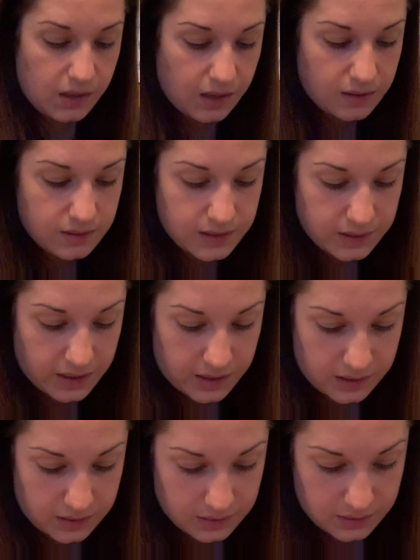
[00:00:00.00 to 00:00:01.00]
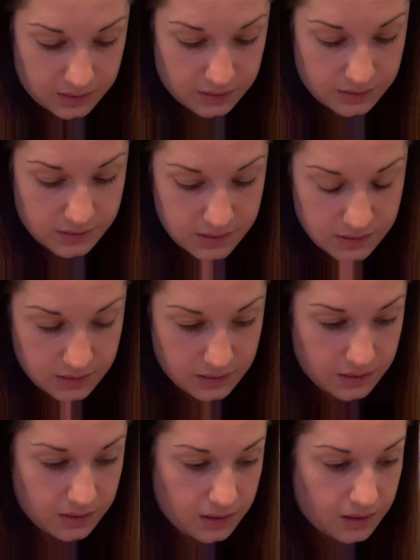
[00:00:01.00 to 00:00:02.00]
and decaying things.
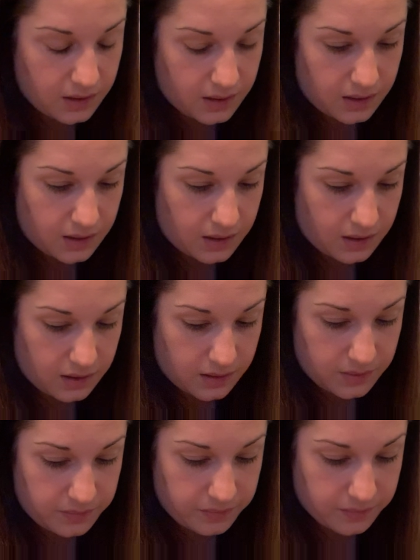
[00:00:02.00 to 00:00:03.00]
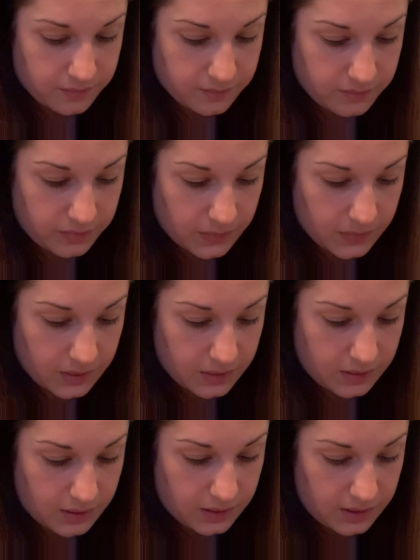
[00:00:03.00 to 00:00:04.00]

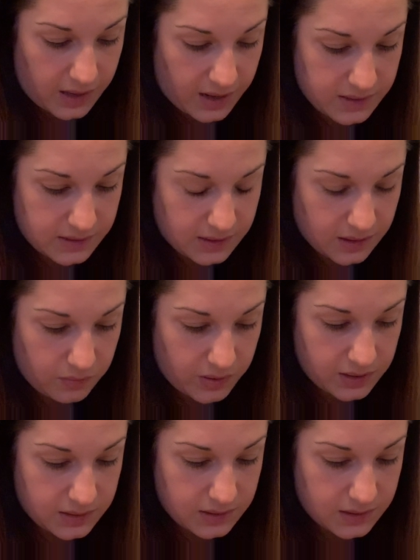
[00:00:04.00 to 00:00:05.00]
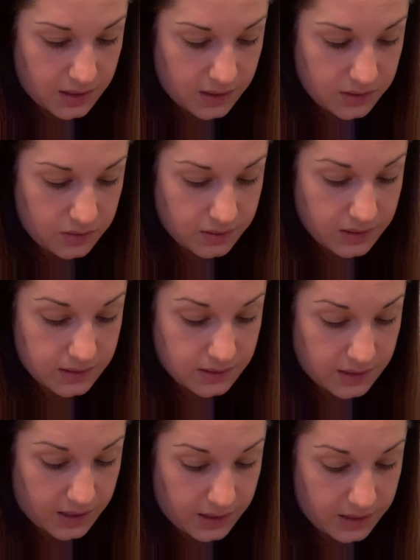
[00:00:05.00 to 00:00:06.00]
The last thing I wanted to tell you is
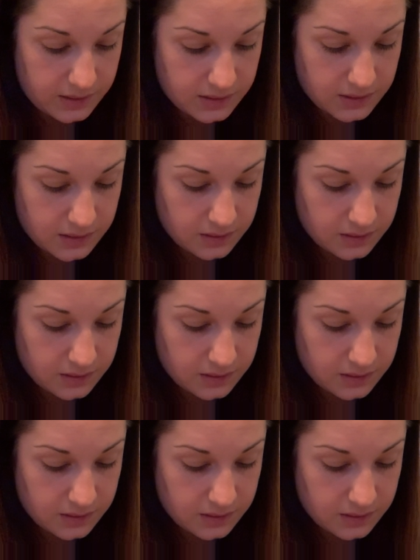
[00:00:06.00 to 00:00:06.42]
that